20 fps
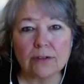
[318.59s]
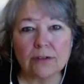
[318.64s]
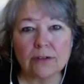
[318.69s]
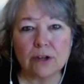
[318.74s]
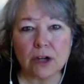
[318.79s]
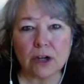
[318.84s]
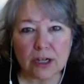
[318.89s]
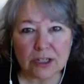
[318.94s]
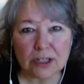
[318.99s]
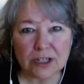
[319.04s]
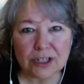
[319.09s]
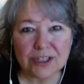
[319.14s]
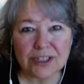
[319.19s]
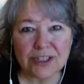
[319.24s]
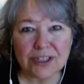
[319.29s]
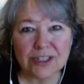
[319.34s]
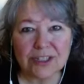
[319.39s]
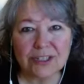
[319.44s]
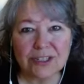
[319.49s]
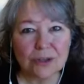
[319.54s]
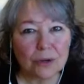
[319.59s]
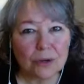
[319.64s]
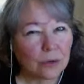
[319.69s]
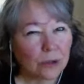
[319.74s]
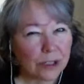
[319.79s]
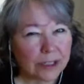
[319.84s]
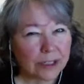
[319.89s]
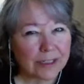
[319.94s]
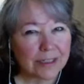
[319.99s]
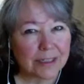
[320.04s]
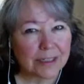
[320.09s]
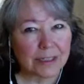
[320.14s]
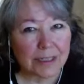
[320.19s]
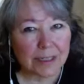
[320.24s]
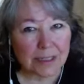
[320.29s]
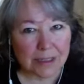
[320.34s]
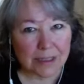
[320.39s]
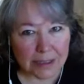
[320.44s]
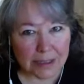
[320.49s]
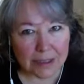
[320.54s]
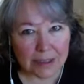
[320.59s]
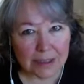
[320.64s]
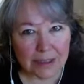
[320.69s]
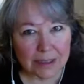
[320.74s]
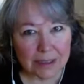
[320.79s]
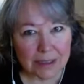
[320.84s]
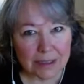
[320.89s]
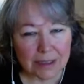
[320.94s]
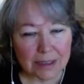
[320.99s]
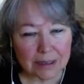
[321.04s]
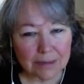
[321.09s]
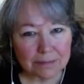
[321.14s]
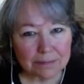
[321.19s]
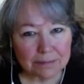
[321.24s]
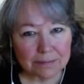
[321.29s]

of consciousness or existence.